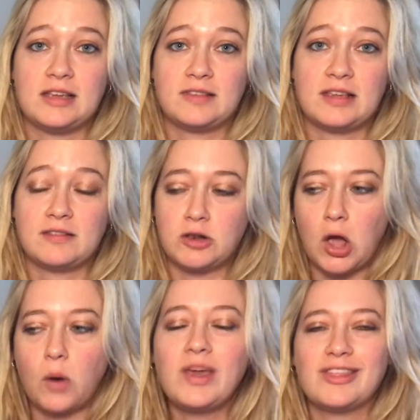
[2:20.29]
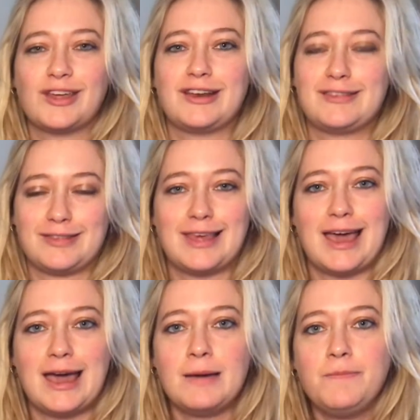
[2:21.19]
It's, it's knowing that it's
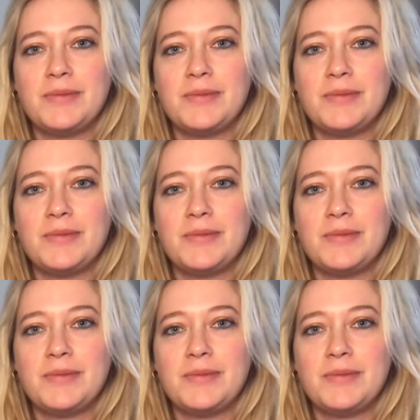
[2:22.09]
there,